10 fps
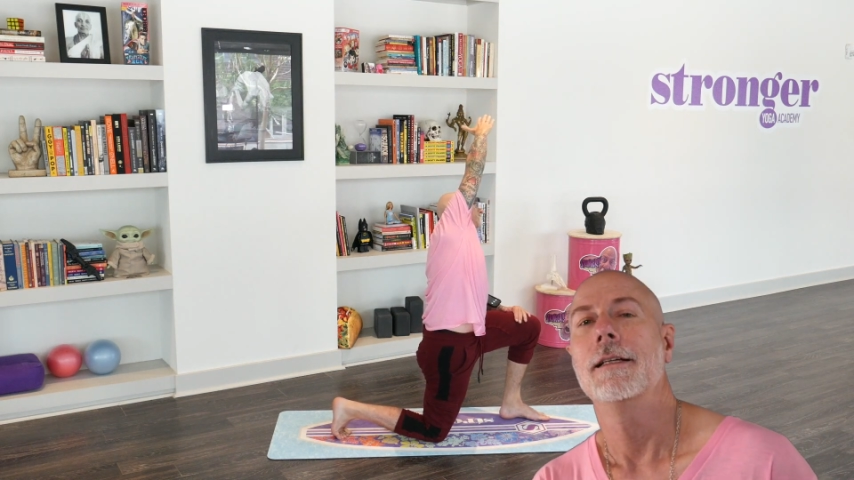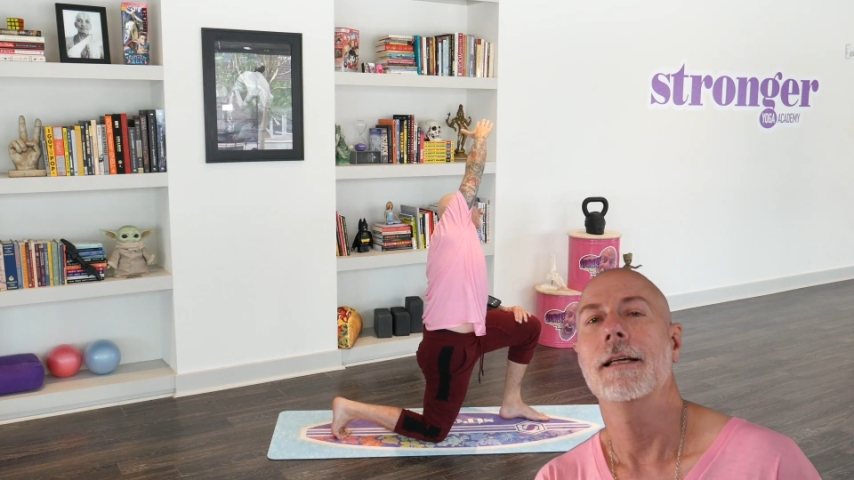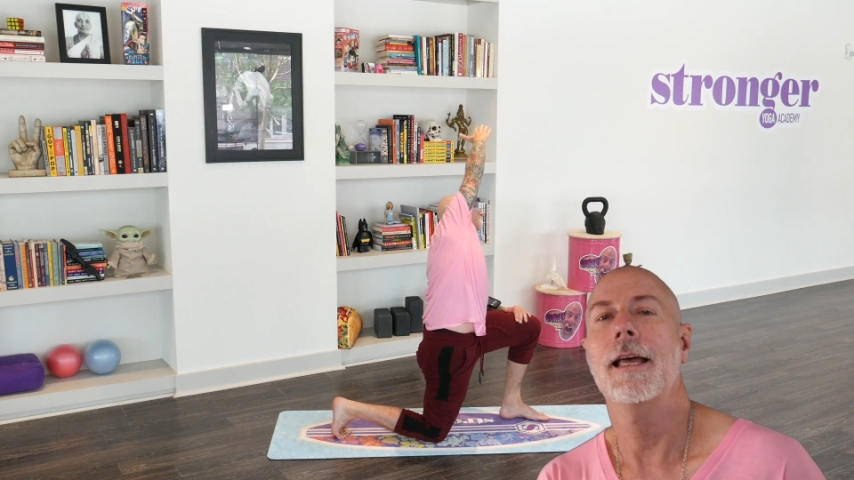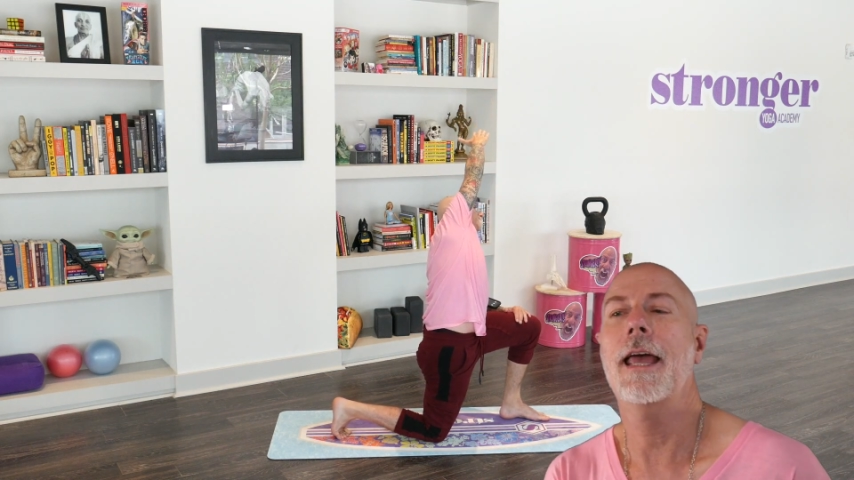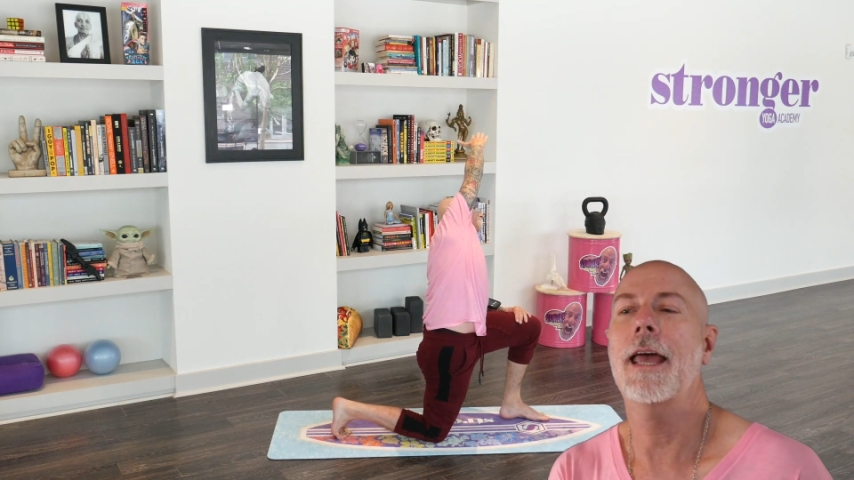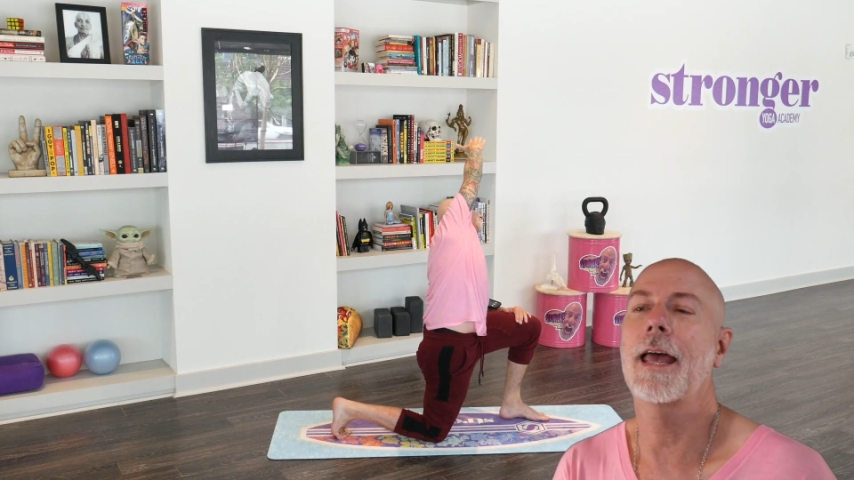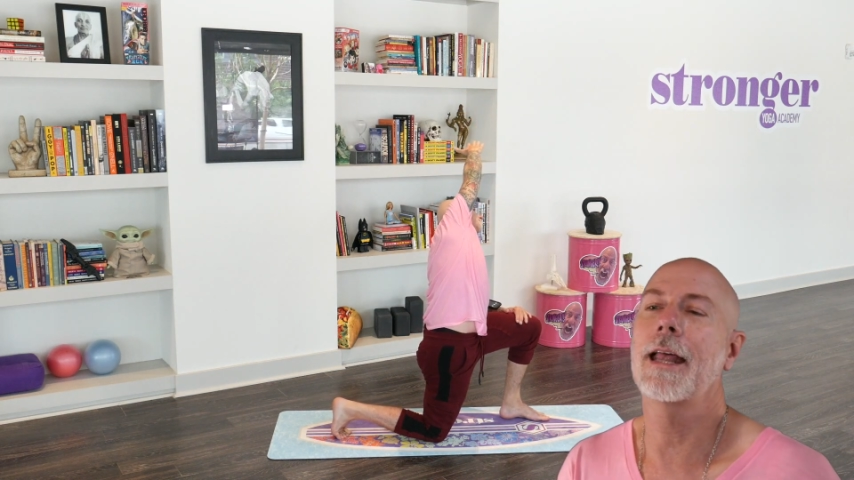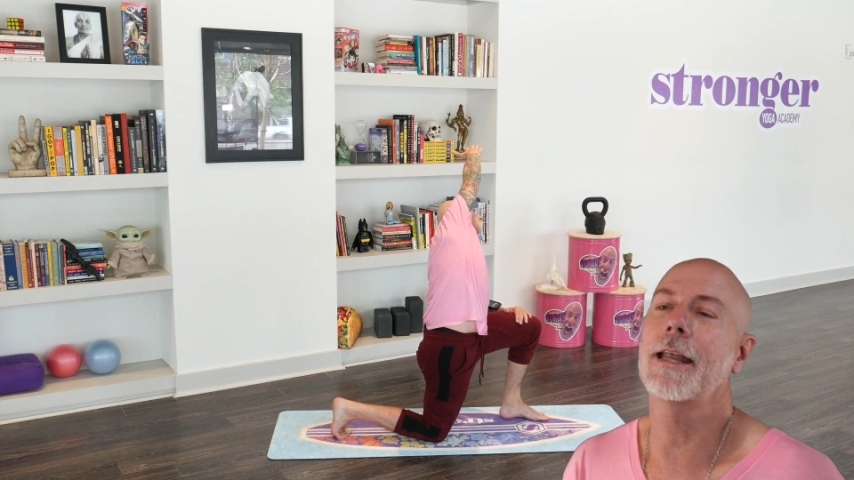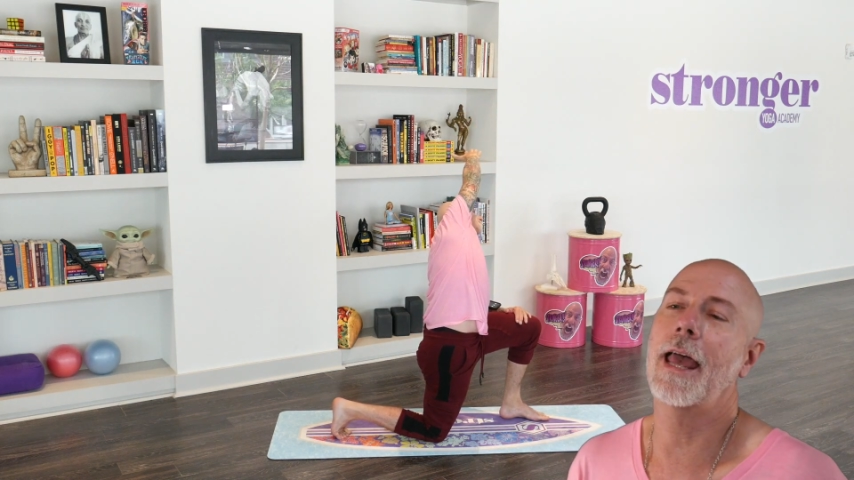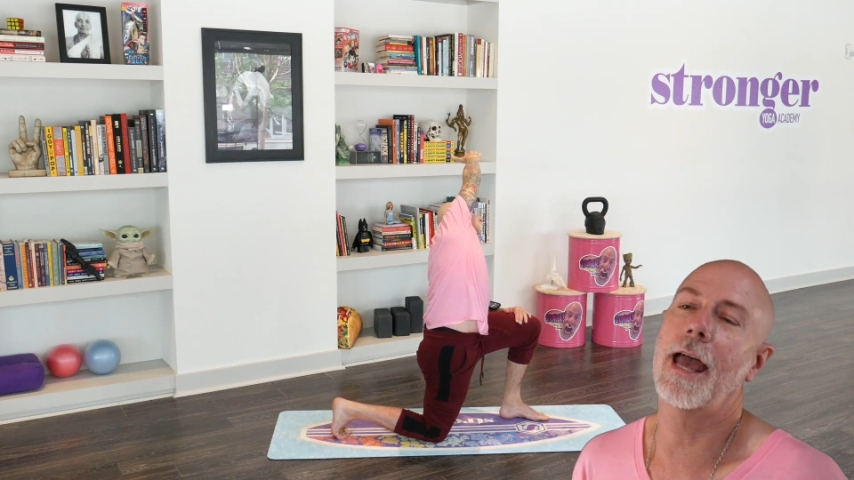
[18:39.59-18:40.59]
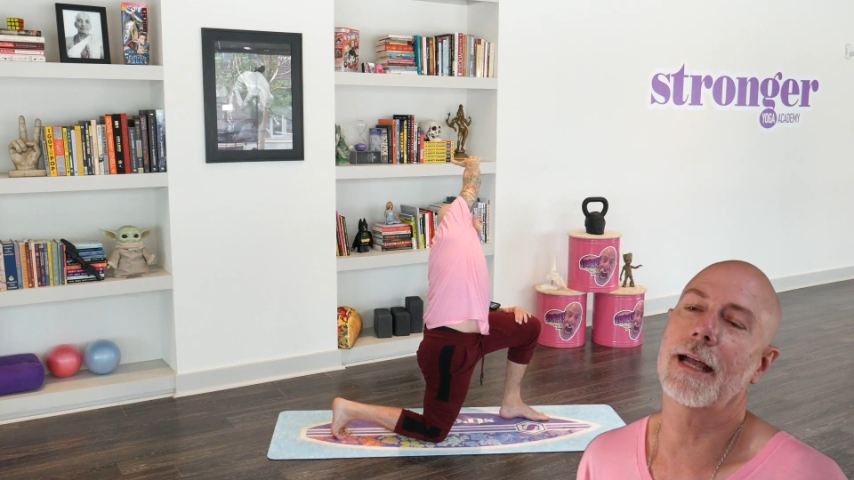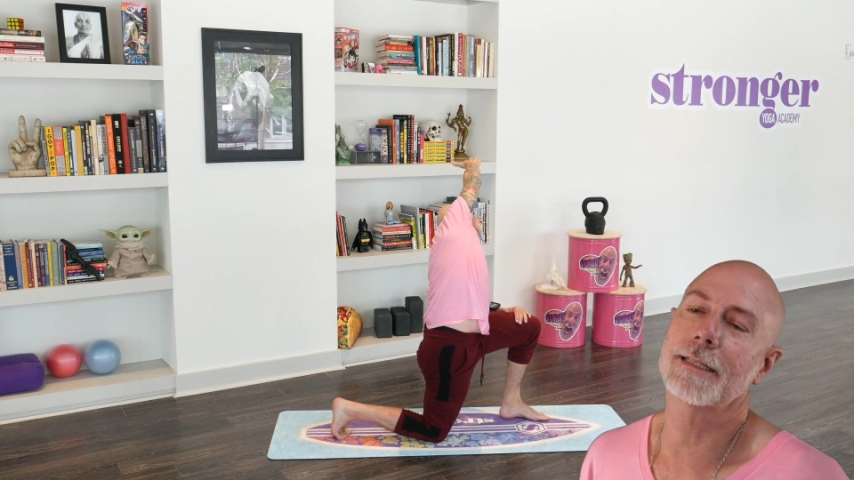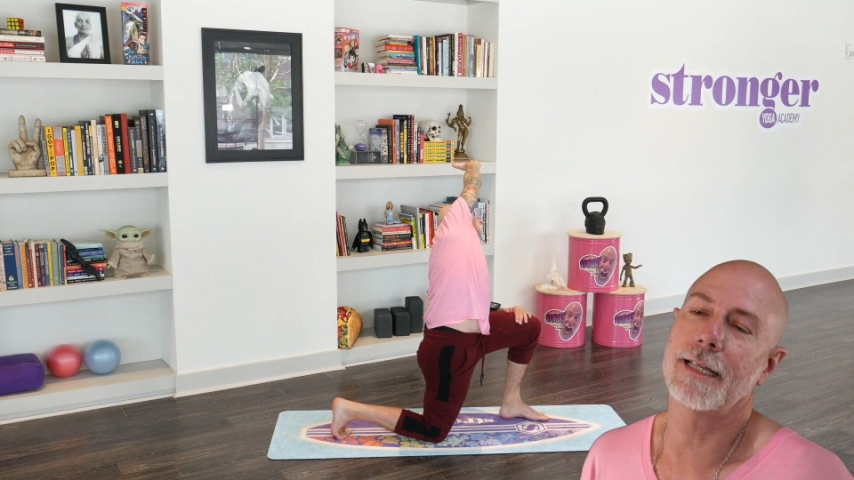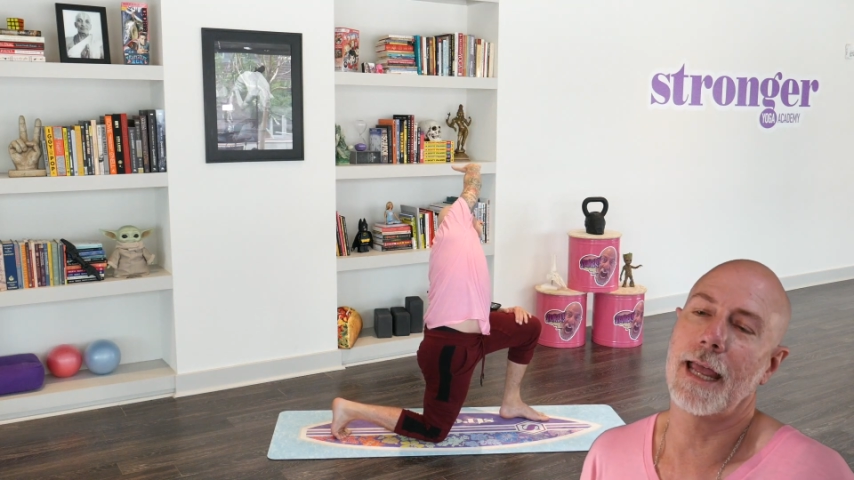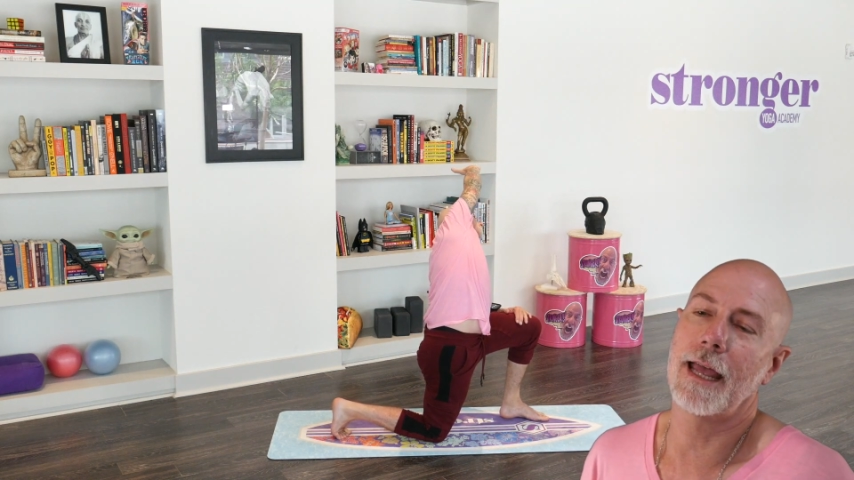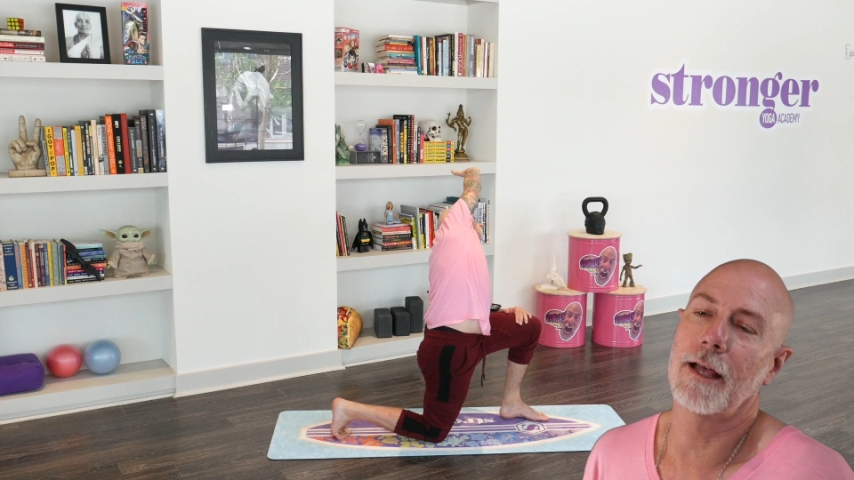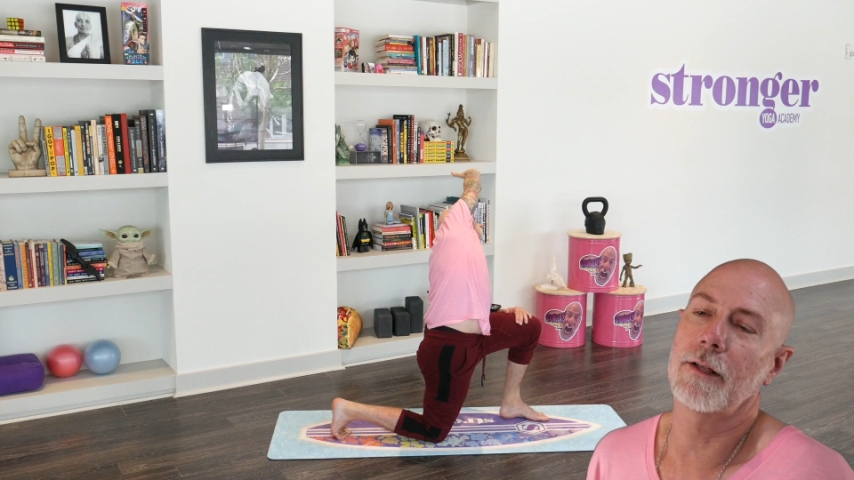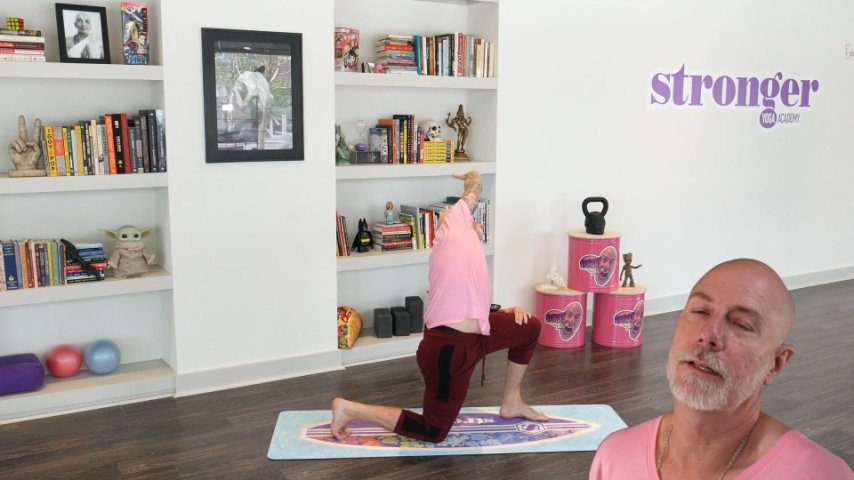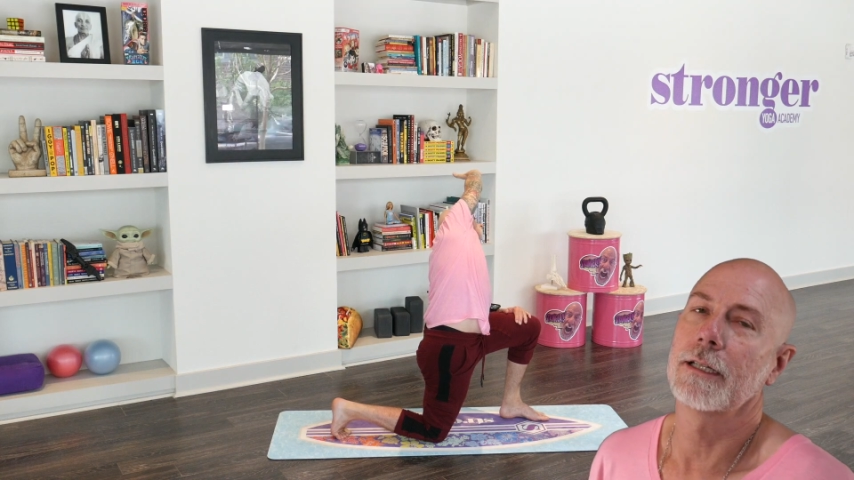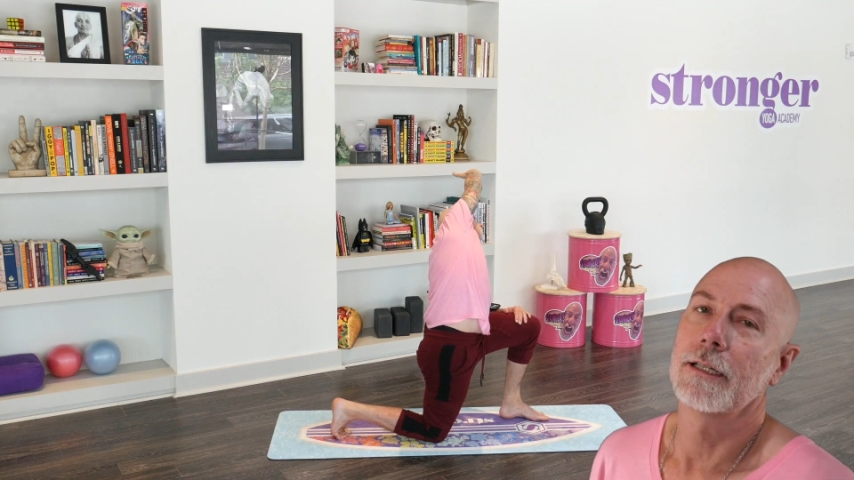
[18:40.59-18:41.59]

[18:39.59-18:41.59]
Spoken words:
And exhale,